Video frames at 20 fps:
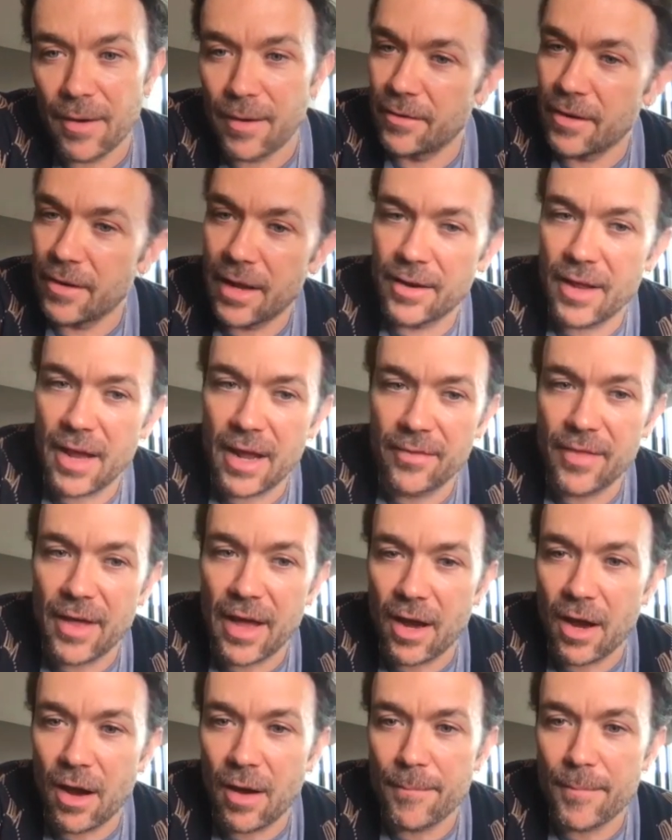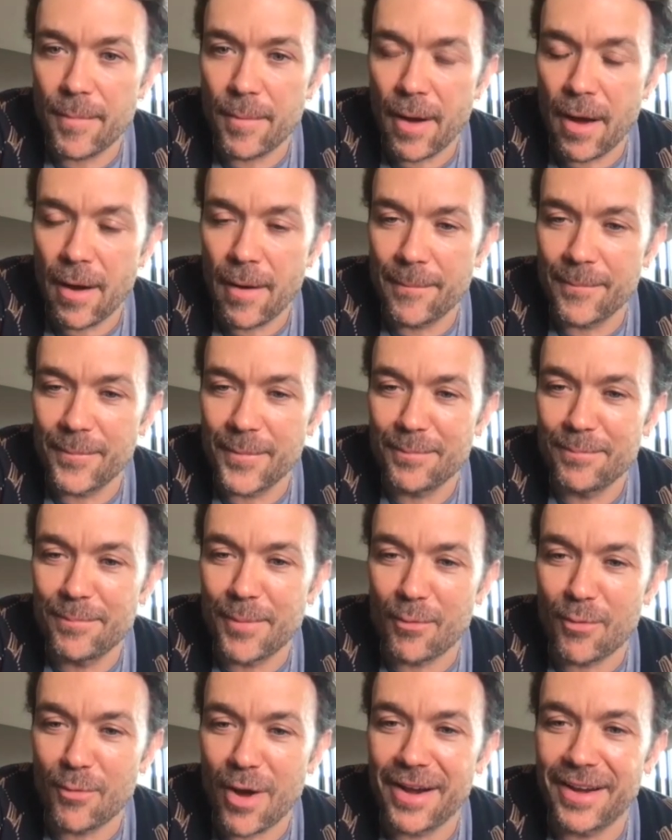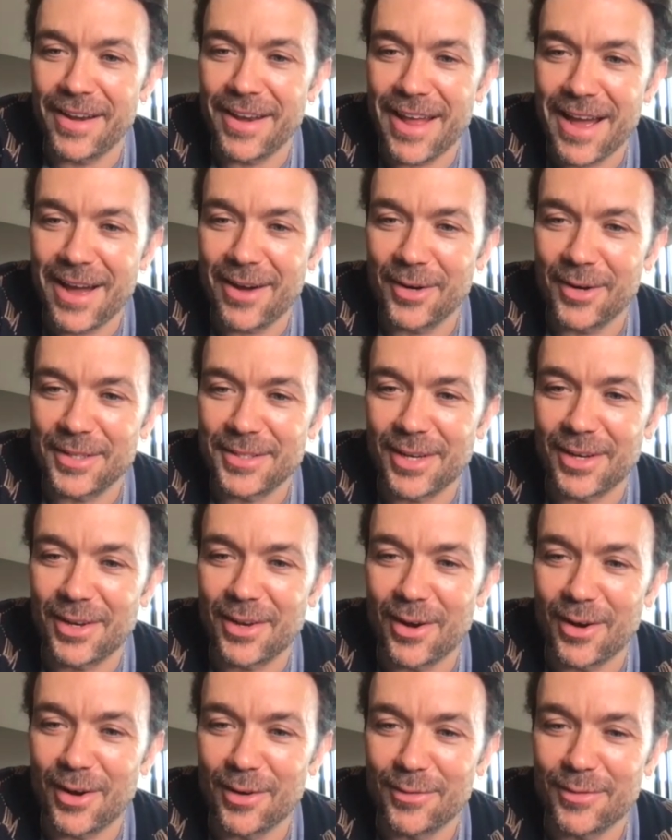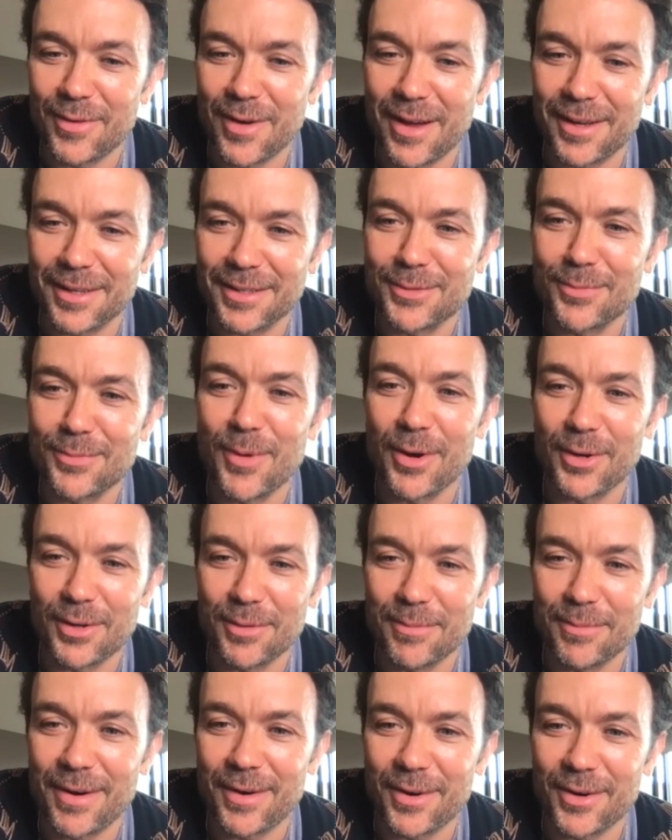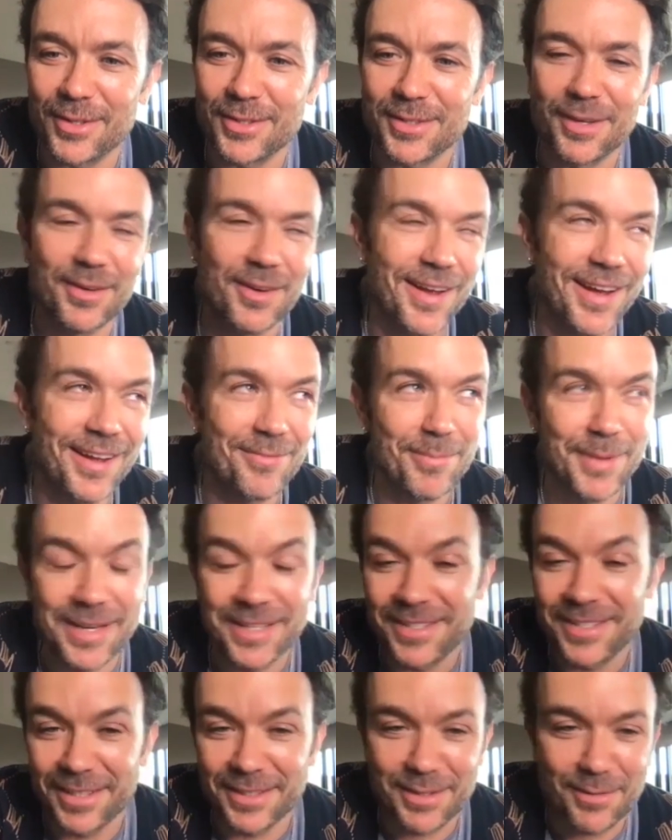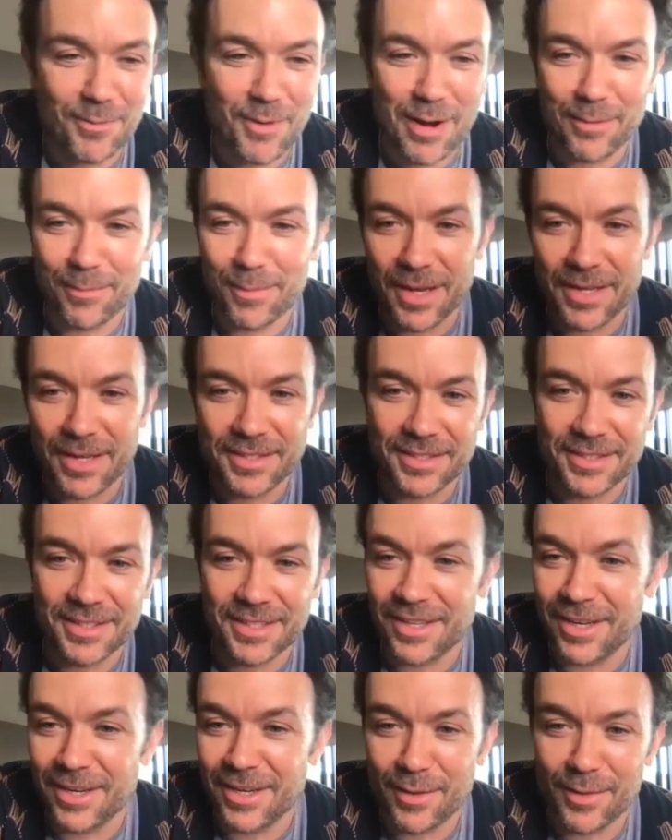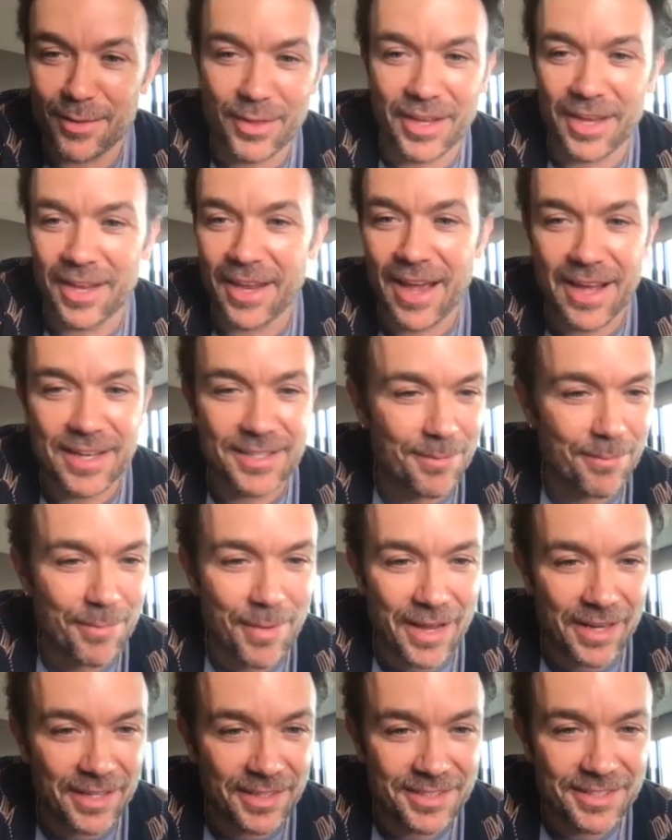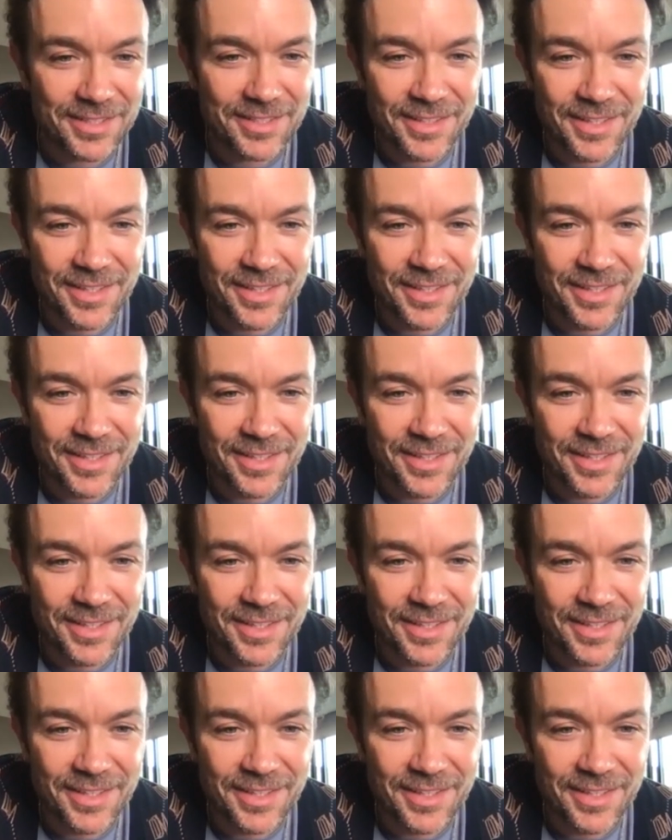and head that up. But right now it's a lot of smoke and mirrors and meetings in random places because I don't think he has a base.